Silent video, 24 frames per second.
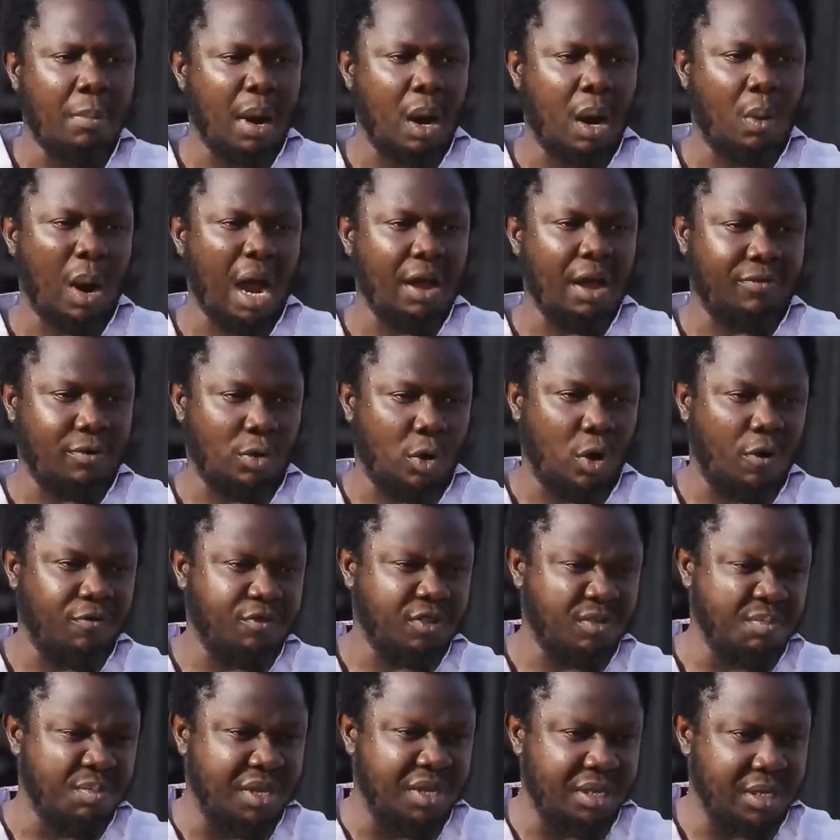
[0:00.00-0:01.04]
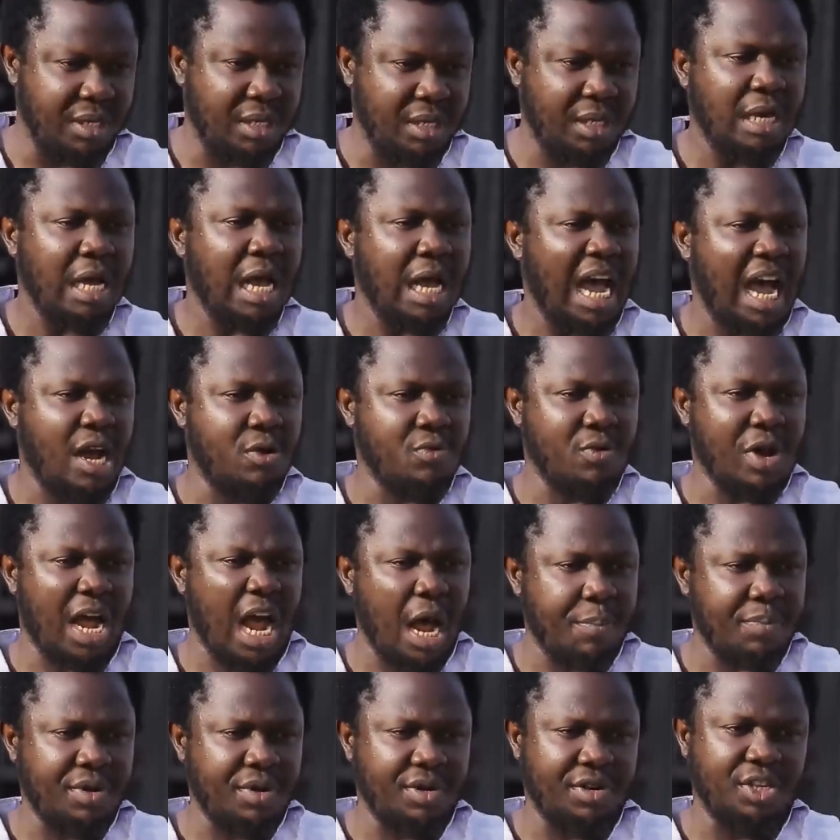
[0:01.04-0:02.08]
my wife loves me, and we're
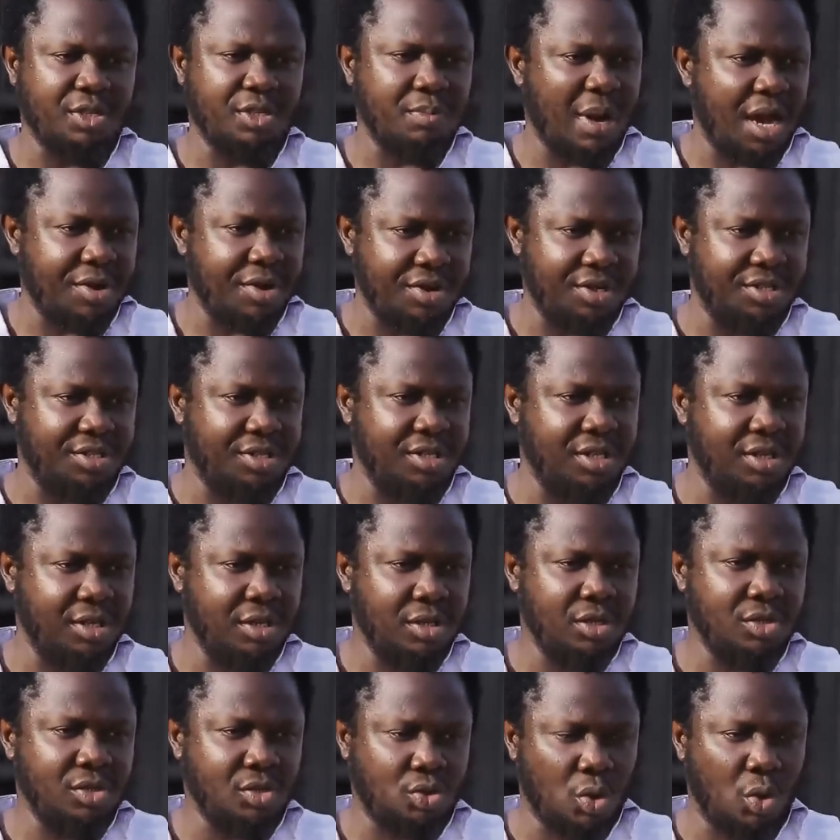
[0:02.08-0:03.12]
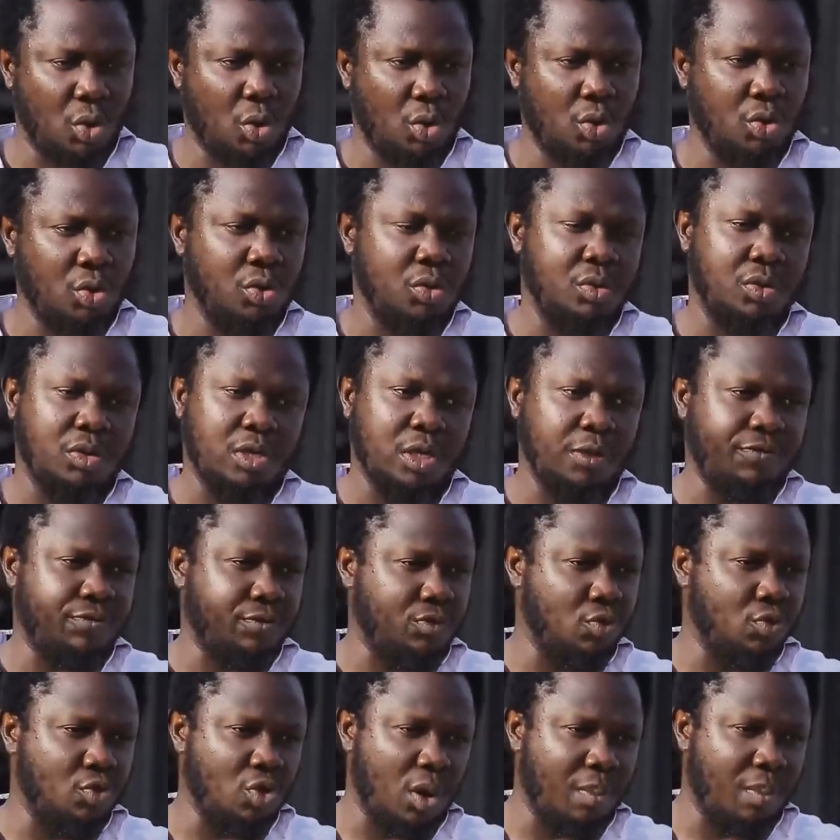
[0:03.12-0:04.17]
happy in this marriage. So, if you
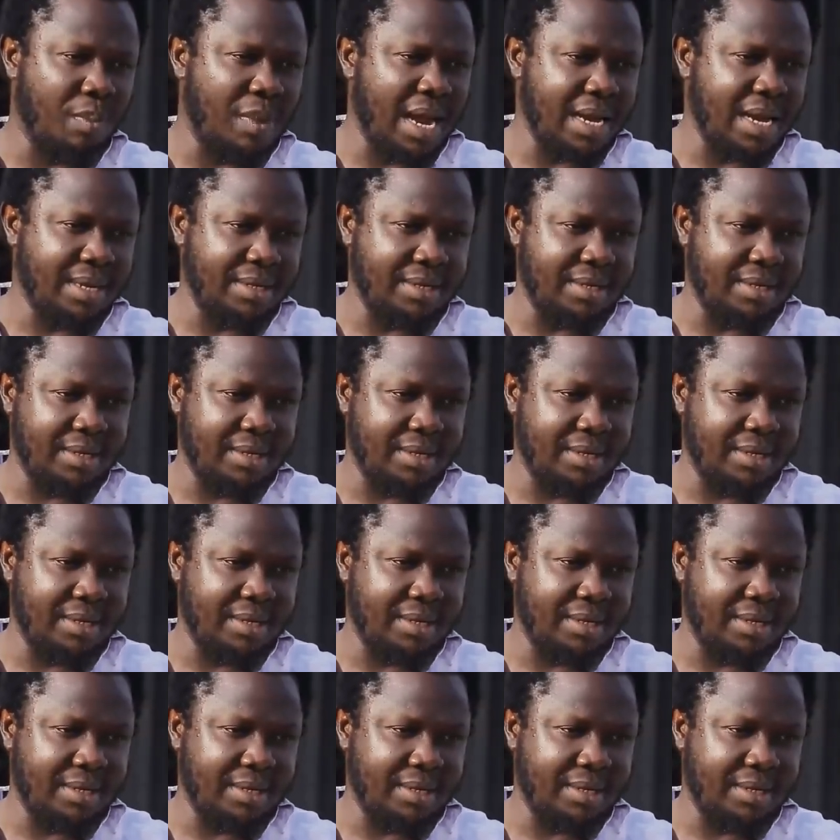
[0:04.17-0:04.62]
do not mind.